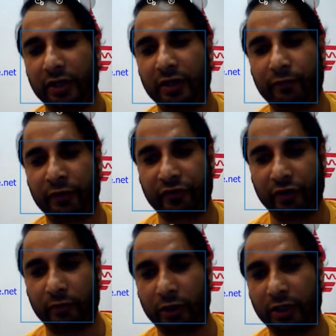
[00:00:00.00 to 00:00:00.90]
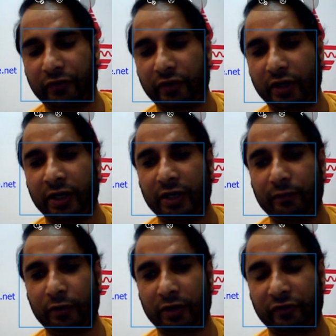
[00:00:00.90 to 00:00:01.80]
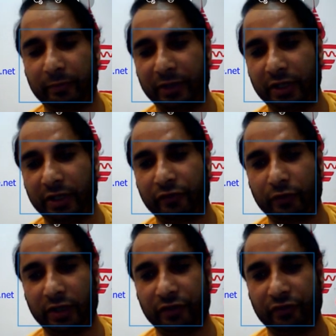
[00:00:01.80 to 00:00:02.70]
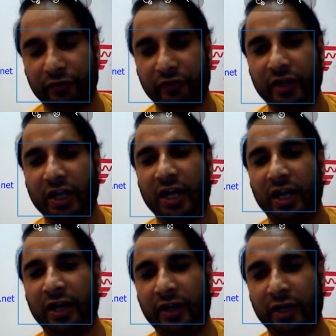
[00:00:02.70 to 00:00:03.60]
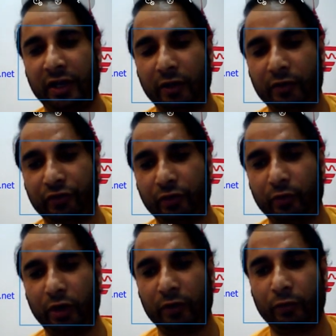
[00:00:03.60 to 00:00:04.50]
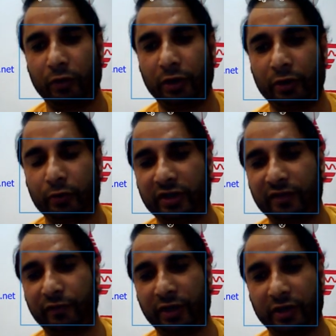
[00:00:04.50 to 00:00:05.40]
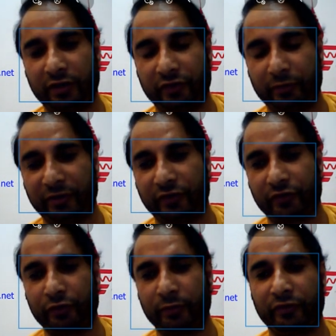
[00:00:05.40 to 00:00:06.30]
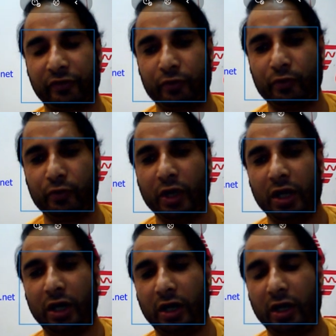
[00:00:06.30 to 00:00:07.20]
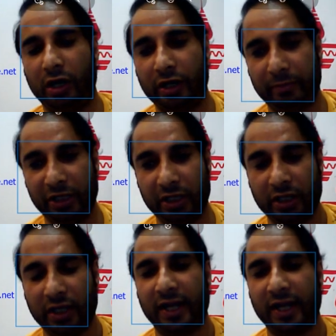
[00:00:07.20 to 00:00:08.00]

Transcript: different servers and different SAP installations, and then I'll show you how to log into the different SAP systems through RDP,